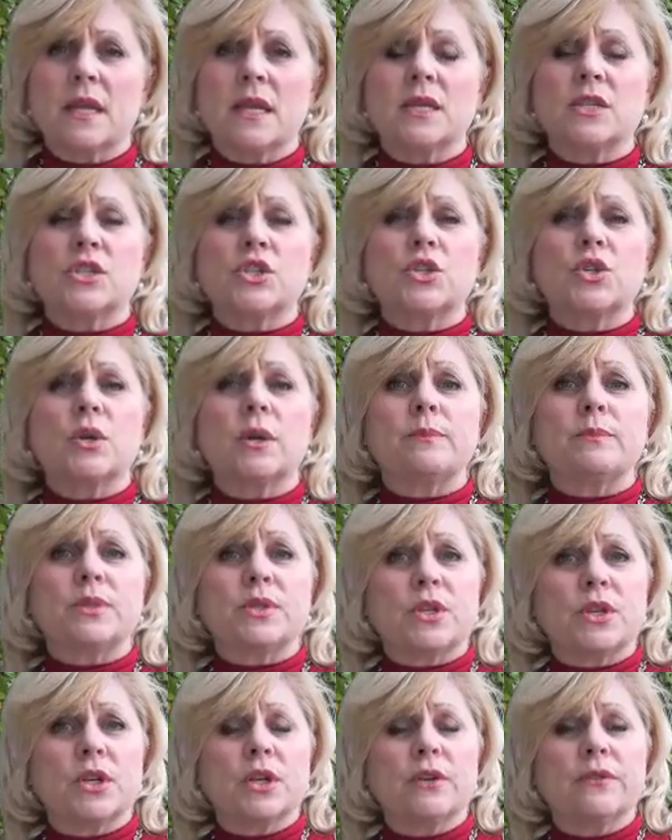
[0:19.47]
is to
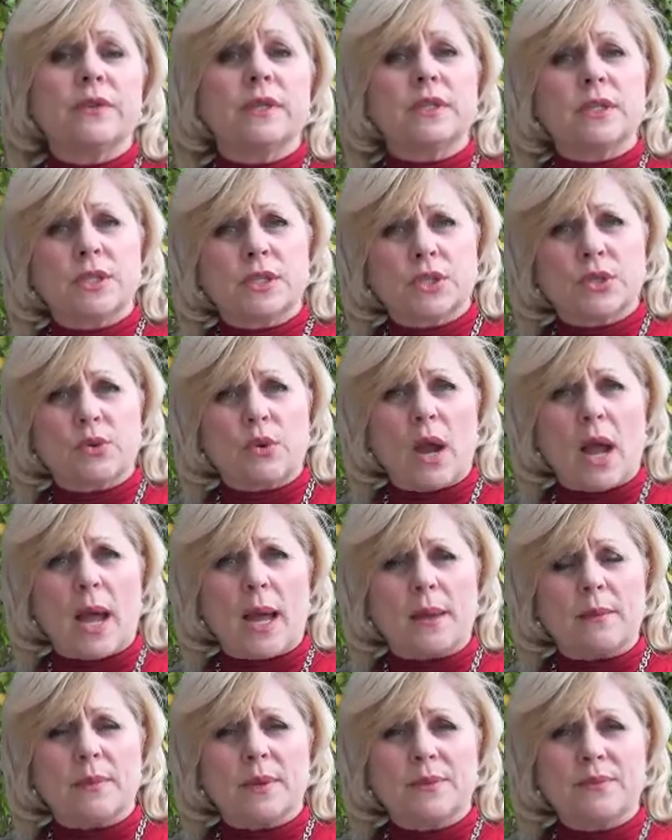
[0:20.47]
observe and
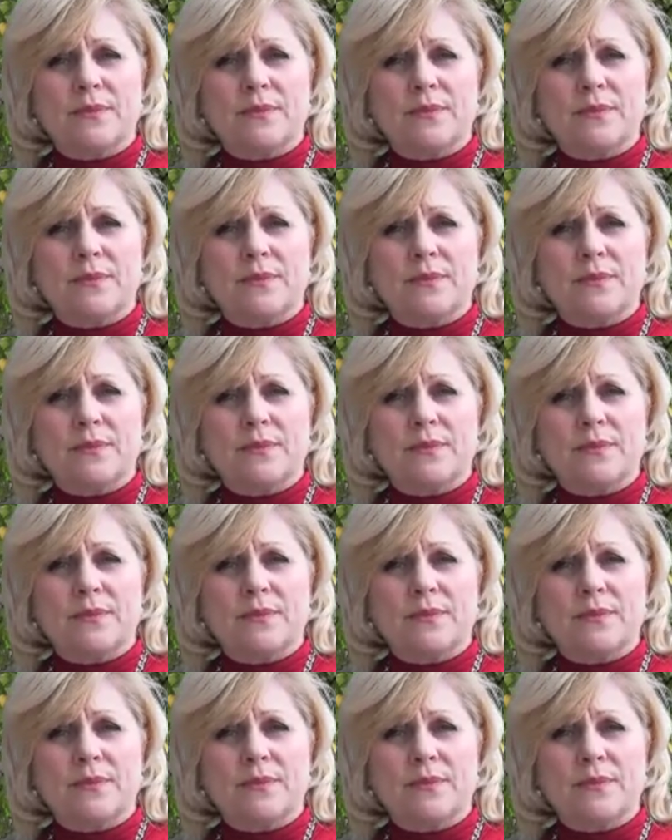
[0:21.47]
describe.